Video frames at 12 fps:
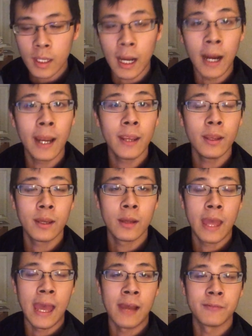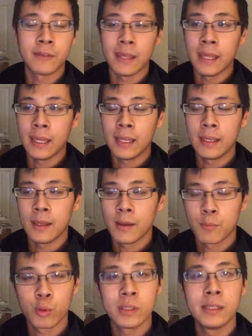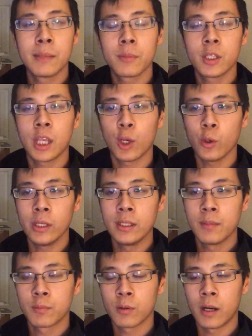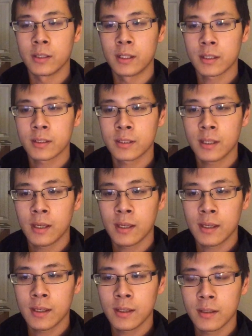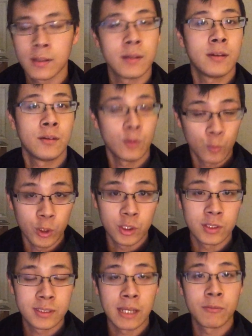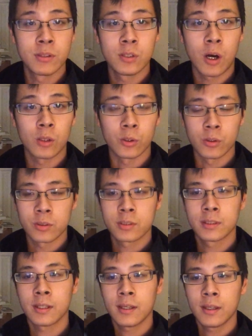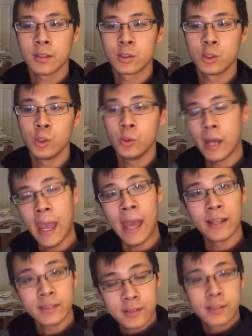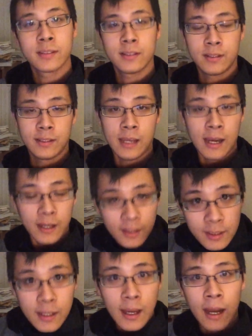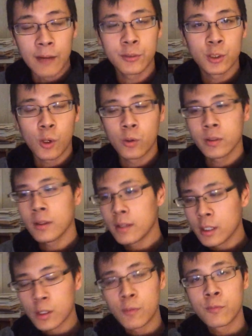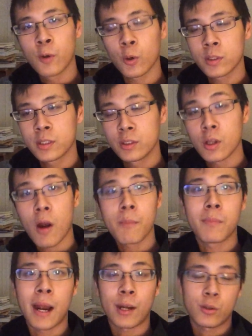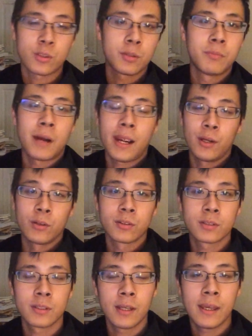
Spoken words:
I have a preliminary product which is $7 to, as I've shown, convert non-buyers to buyers.